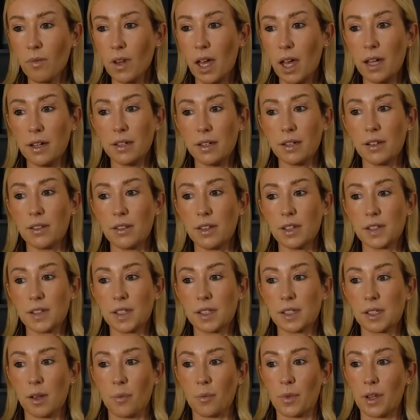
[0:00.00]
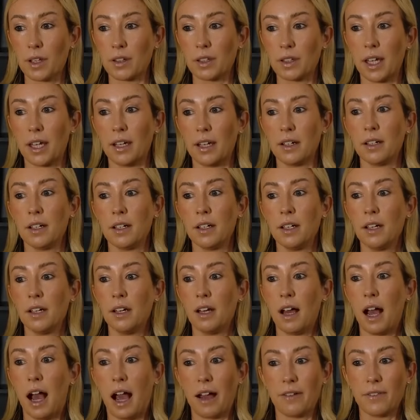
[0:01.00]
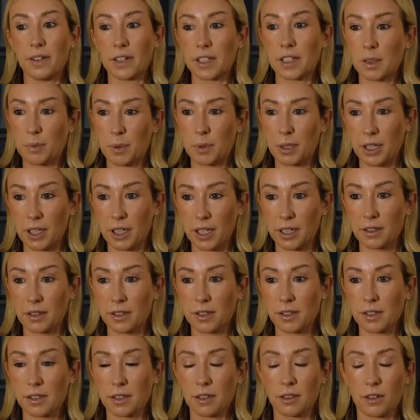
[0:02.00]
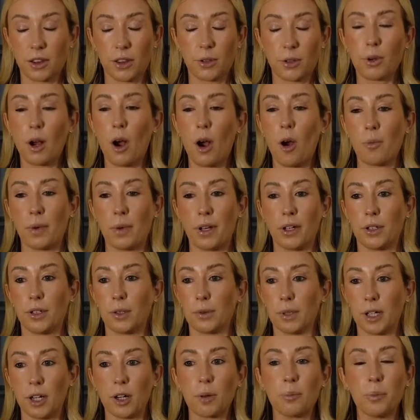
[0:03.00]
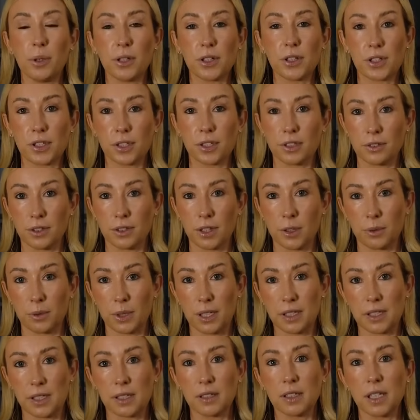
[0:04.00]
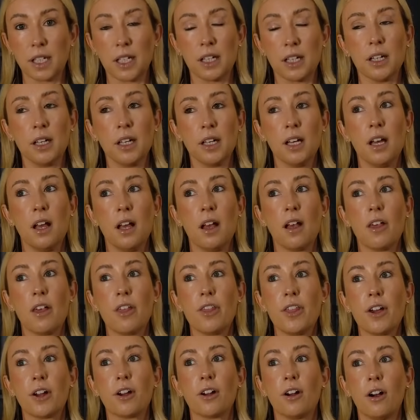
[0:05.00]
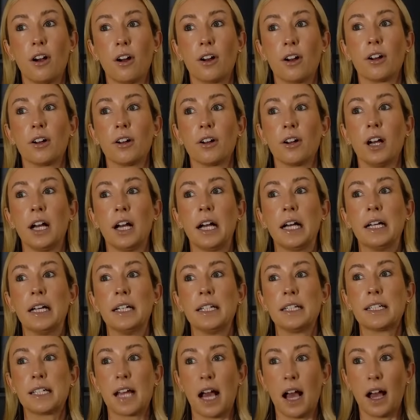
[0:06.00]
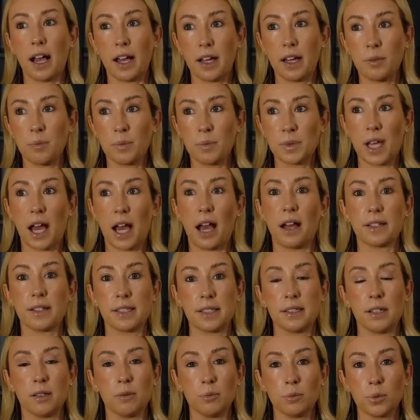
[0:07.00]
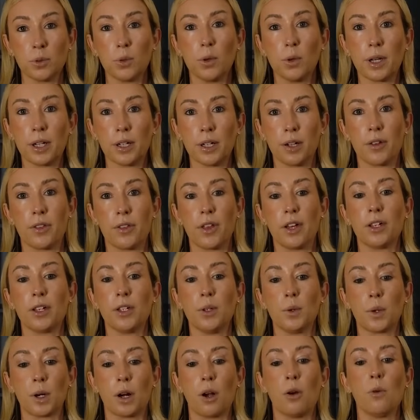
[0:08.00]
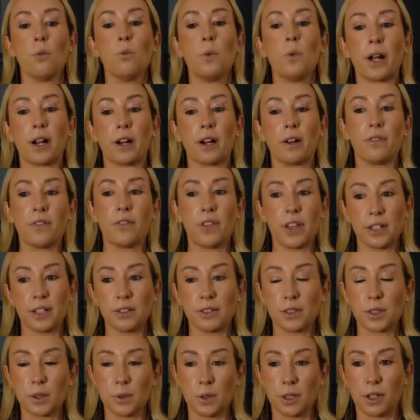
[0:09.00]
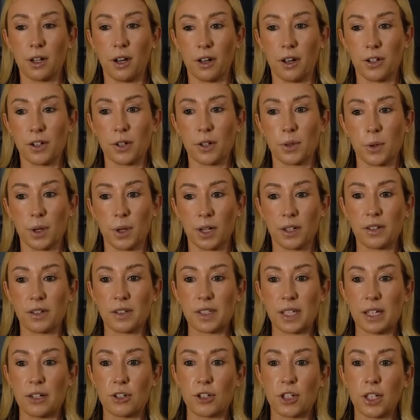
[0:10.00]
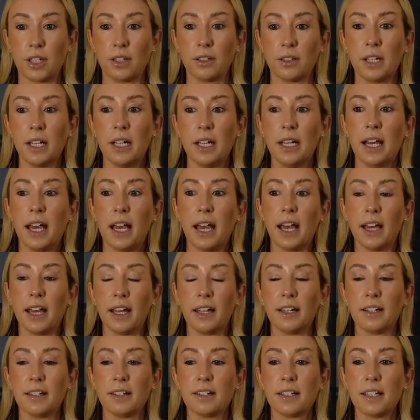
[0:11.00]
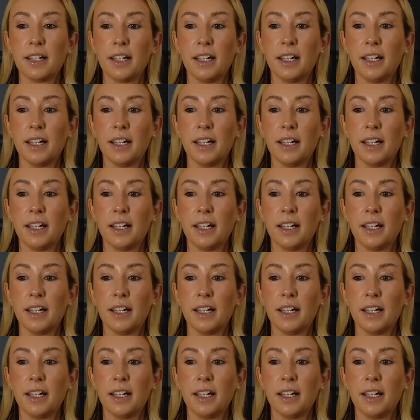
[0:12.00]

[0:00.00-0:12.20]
and this is something that I've experienced throughout my career, but certainly recently, there are times as an employer that you're aware of things going on in your organization and